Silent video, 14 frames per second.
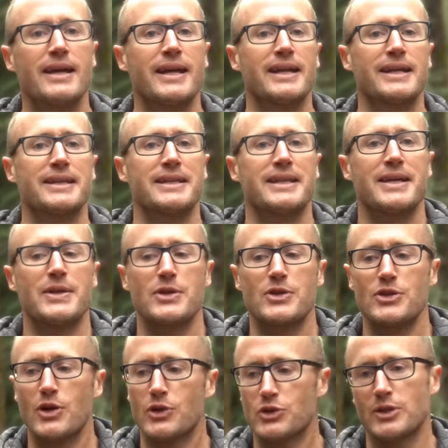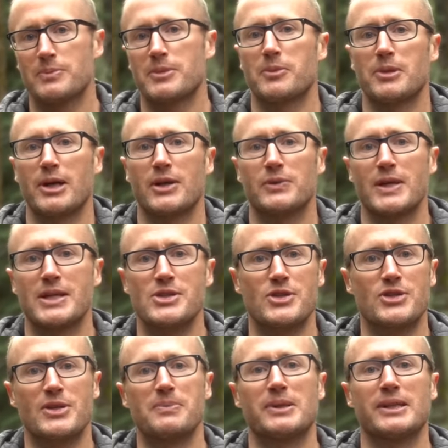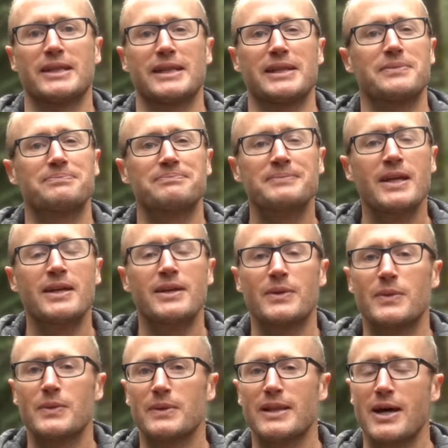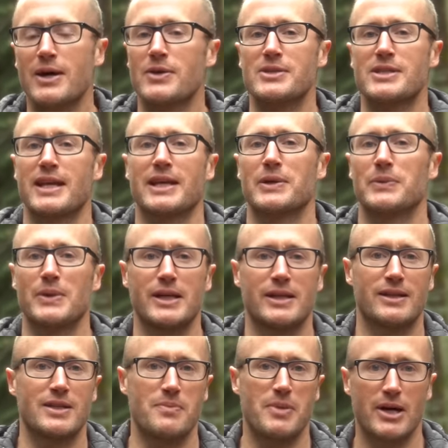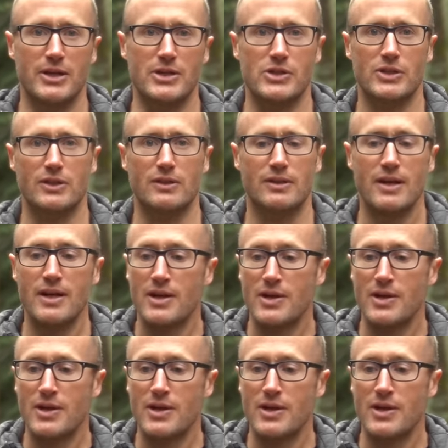And no trip to Brown Range is complete without taking a run on the Punisher.